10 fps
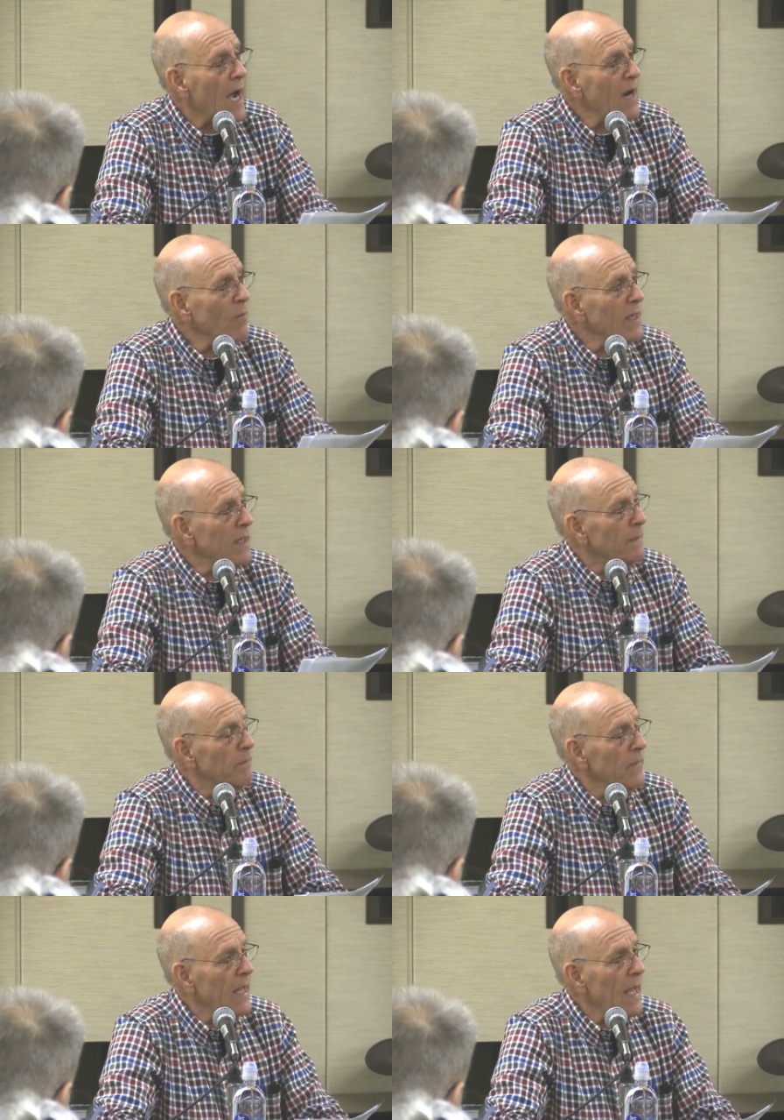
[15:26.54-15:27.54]
I want to
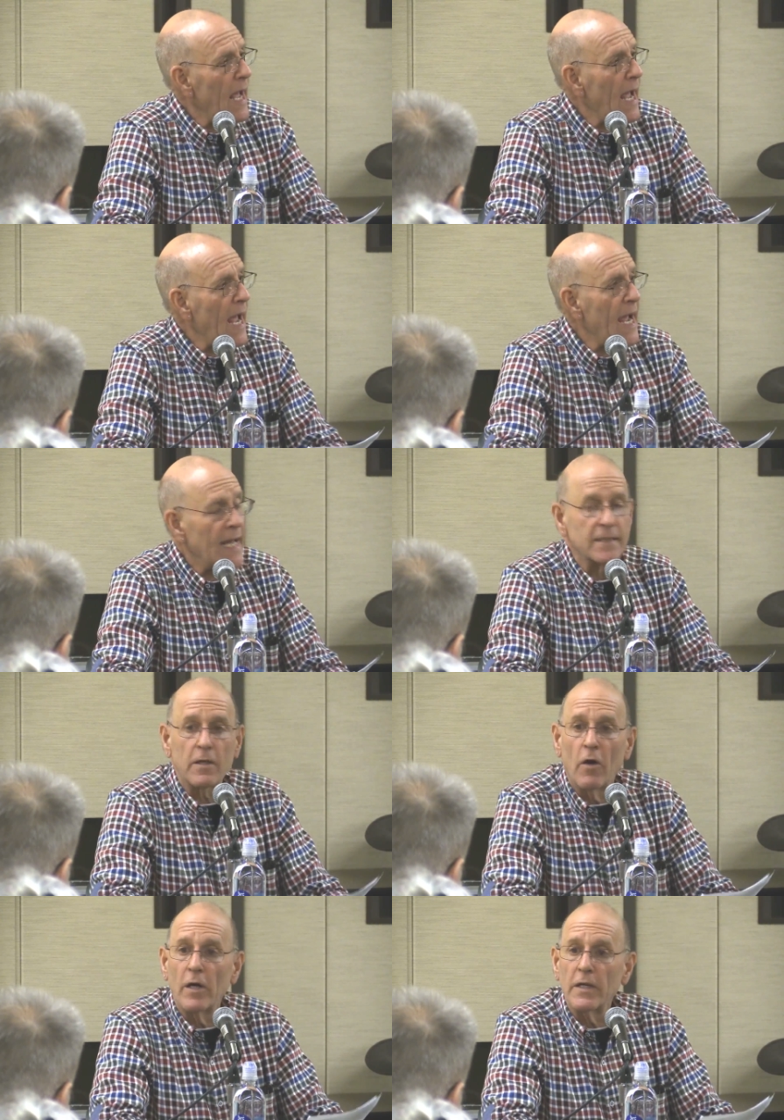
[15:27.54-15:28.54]

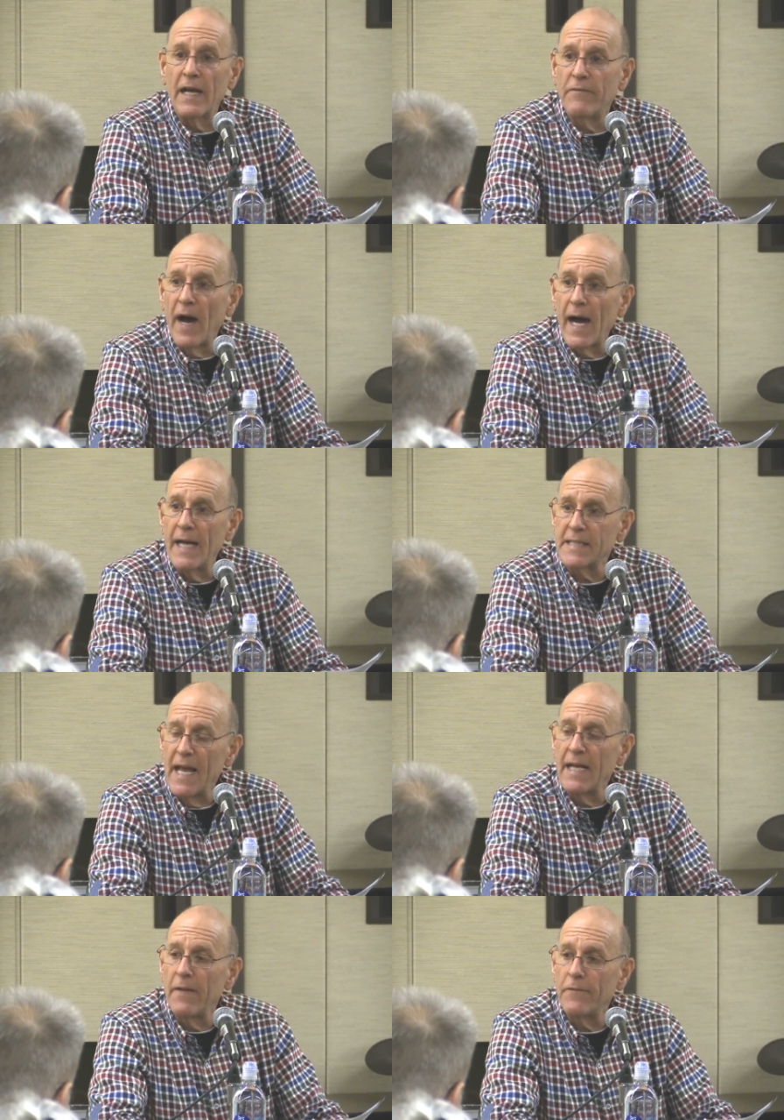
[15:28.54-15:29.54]
ask or advise
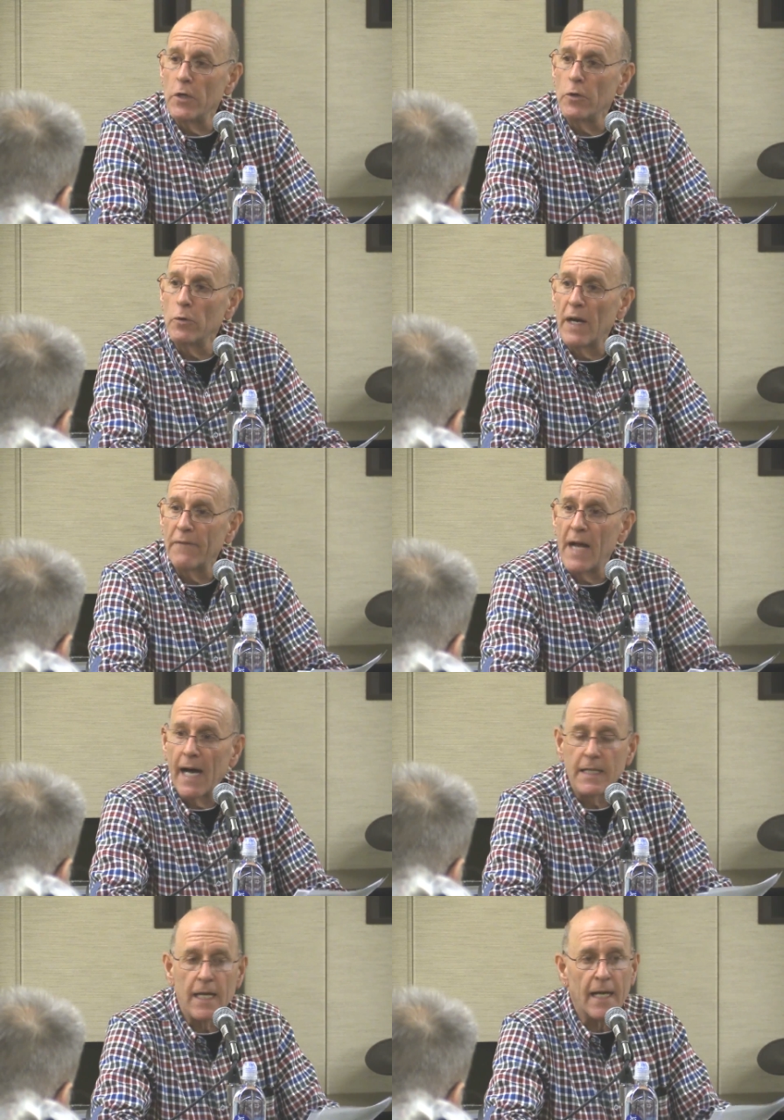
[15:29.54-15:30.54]
any of you who have
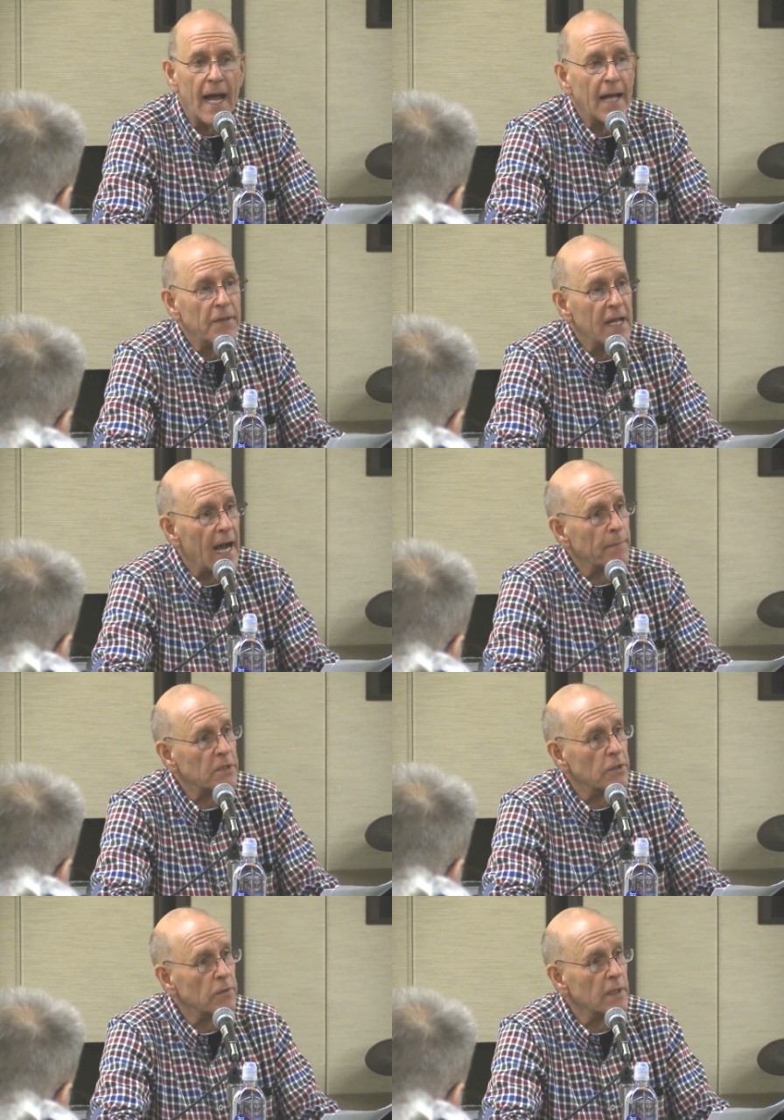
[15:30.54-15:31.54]
not yet had the
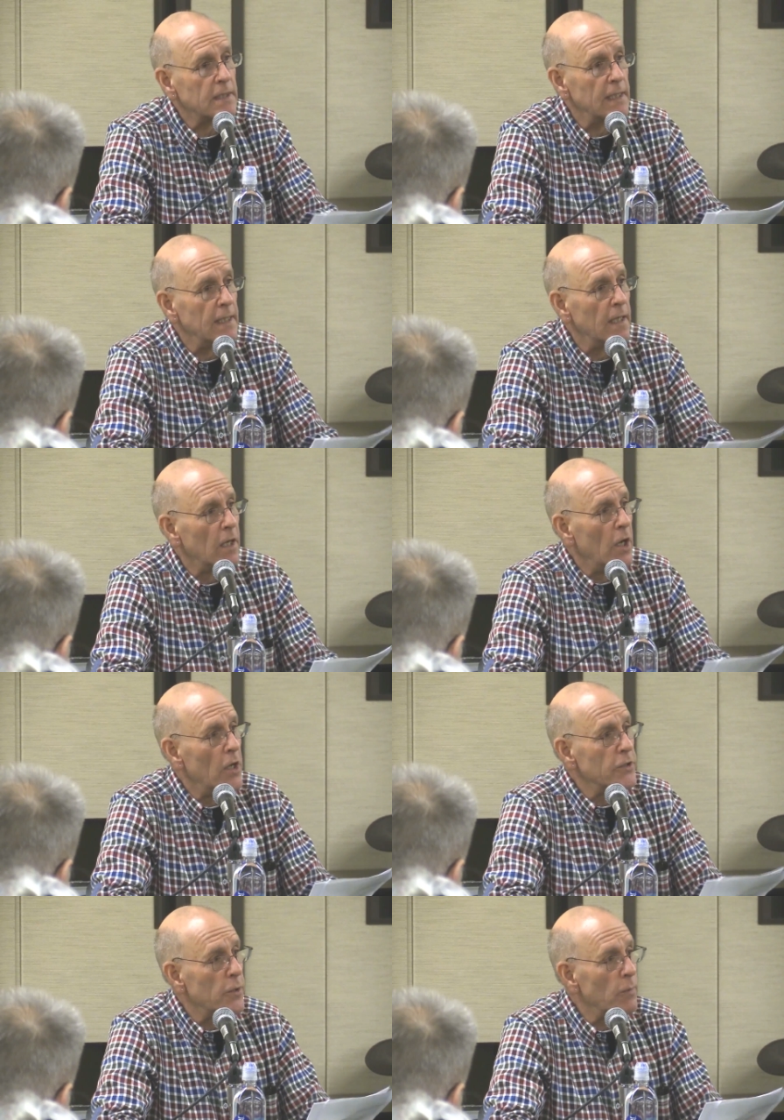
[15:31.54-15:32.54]
opportunity
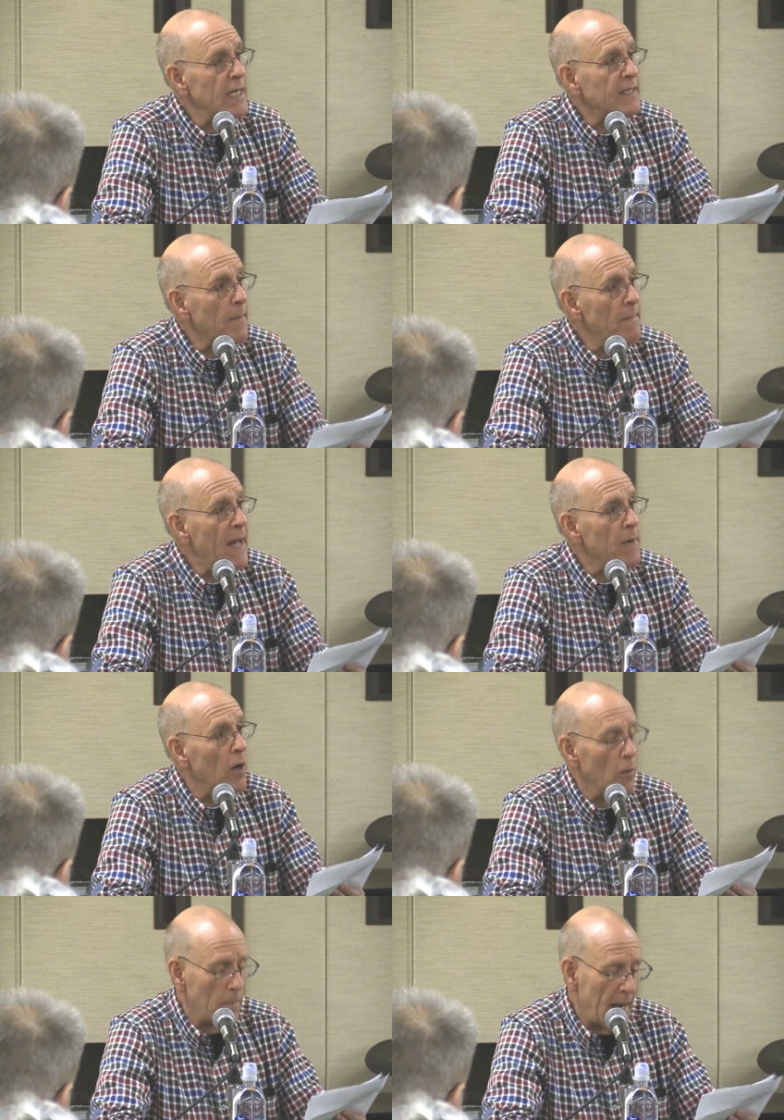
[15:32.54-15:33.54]
to read the
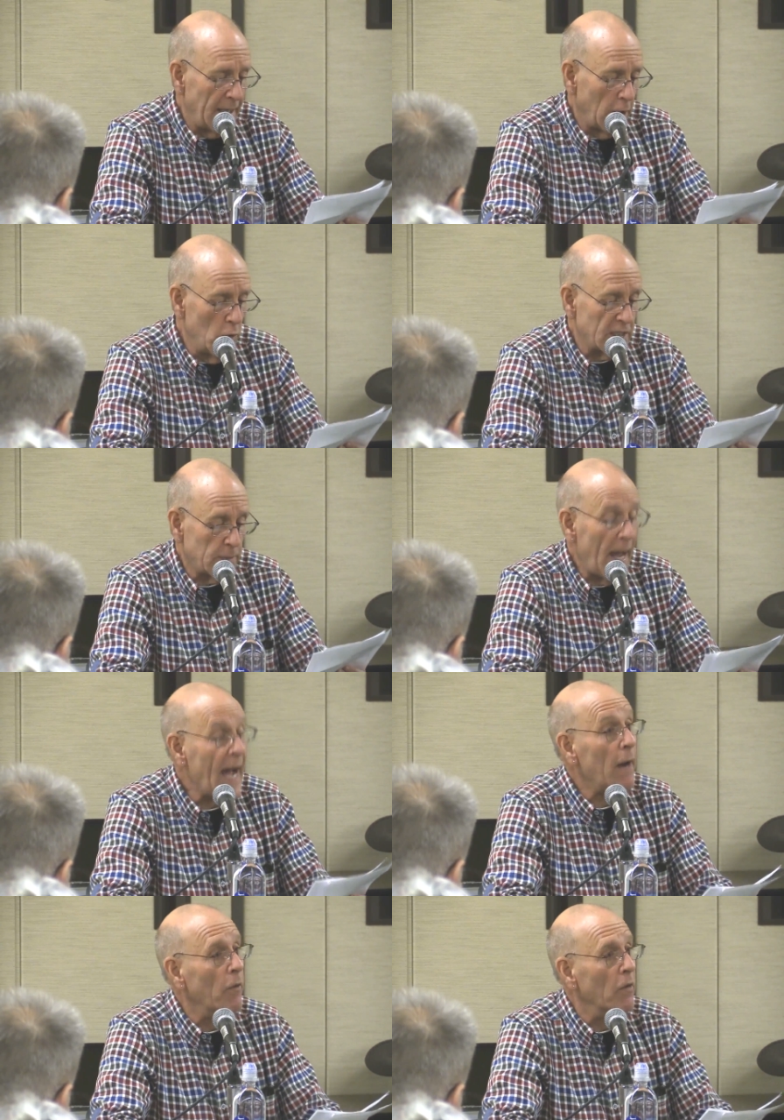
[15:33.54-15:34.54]
memo by Lewis
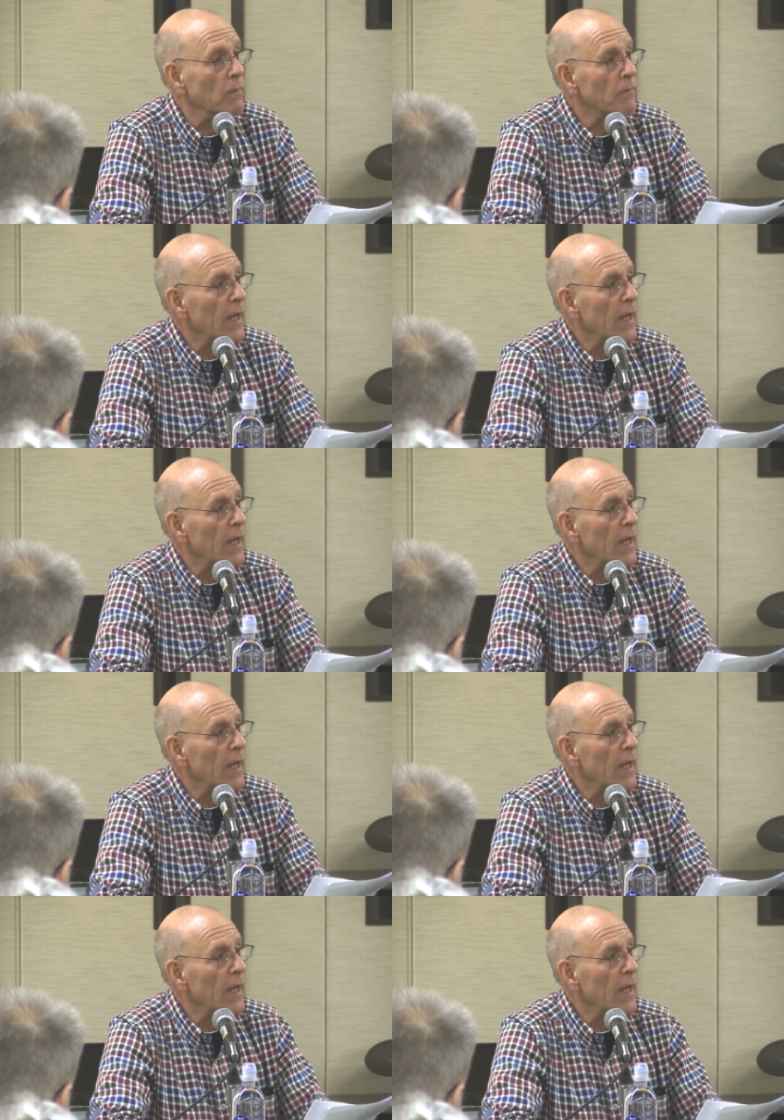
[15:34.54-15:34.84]
Powell.